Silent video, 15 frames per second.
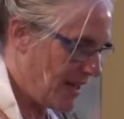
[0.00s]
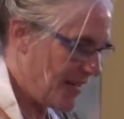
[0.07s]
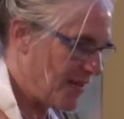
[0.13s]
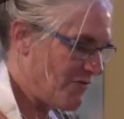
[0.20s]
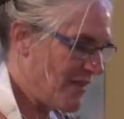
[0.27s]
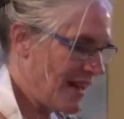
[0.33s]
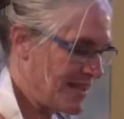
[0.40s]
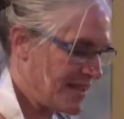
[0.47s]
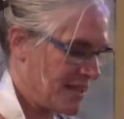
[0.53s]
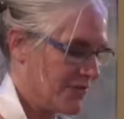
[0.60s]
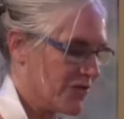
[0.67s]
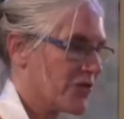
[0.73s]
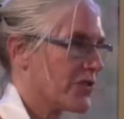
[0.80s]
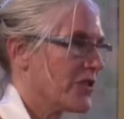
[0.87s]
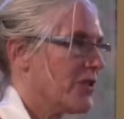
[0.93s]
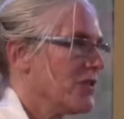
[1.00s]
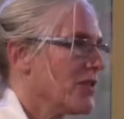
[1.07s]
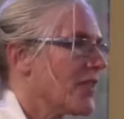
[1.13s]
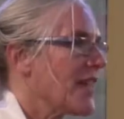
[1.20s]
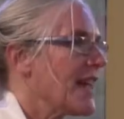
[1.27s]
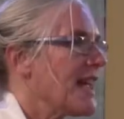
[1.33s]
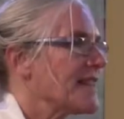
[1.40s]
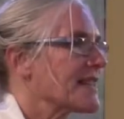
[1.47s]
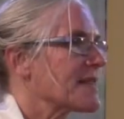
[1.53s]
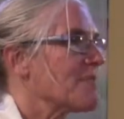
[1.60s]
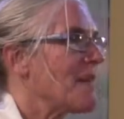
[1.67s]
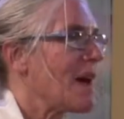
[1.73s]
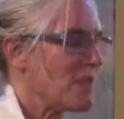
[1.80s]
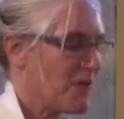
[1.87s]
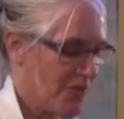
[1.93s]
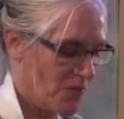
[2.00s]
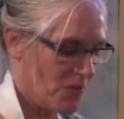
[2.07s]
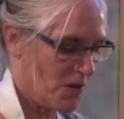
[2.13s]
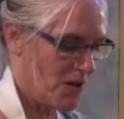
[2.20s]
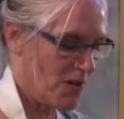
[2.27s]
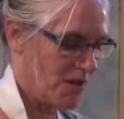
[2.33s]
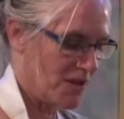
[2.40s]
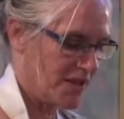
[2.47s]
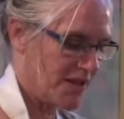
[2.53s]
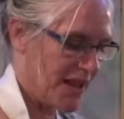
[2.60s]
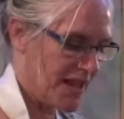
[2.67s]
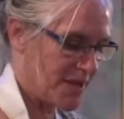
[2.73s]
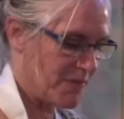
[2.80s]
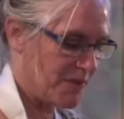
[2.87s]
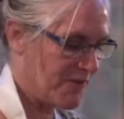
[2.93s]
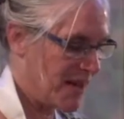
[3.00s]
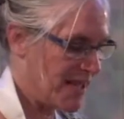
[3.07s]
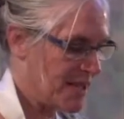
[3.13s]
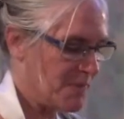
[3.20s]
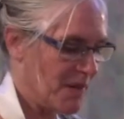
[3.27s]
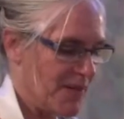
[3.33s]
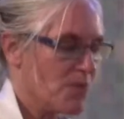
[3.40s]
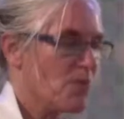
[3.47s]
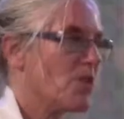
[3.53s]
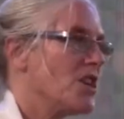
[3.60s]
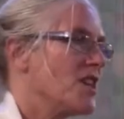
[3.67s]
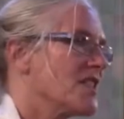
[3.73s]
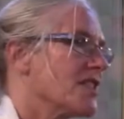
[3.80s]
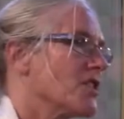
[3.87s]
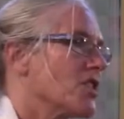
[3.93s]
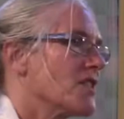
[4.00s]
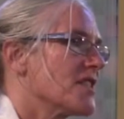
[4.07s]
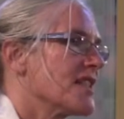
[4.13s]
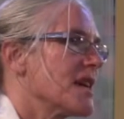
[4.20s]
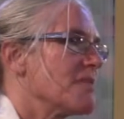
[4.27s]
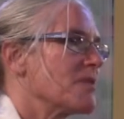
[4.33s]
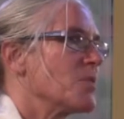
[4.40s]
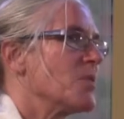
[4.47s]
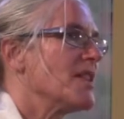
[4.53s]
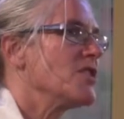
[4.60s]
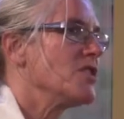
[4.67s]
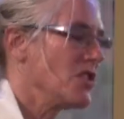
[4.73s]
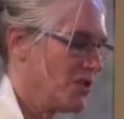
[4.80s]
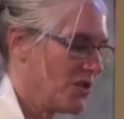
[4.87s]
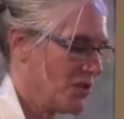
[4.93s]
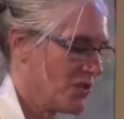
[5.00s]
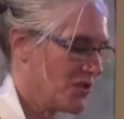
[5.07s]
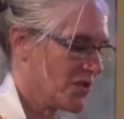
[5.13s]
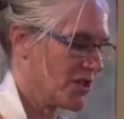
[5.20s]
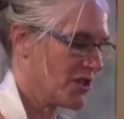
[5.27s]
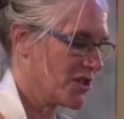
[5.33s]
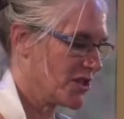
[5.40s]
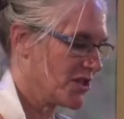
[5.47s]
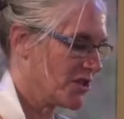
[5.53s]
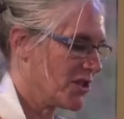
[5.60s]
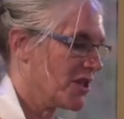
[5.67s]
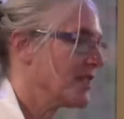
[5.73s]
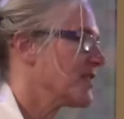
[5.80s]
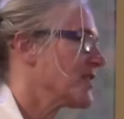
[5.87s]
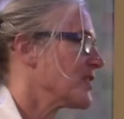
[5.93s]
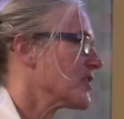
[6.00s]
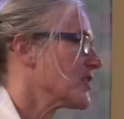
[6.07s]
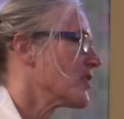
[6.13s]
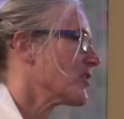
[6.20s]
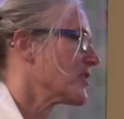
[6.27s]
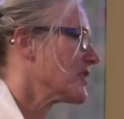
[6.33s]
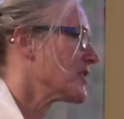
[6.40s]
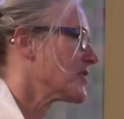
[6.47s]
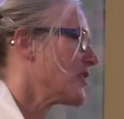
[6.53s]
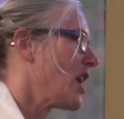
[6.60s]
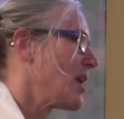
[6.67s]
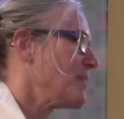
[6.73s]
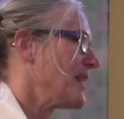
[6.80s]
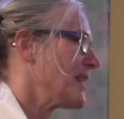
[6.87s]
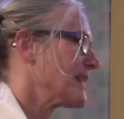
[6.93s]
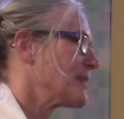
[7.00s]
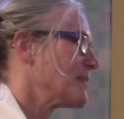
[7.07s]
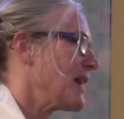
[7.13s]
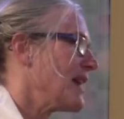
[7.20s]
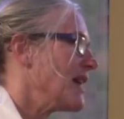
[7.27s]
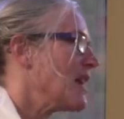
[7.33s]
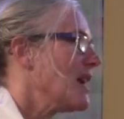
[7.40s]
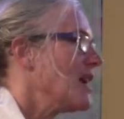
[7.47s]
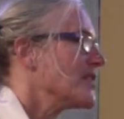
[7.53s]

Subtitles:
The relative truth is the map of the world that's provided by the words and concepts we use to describe and explain.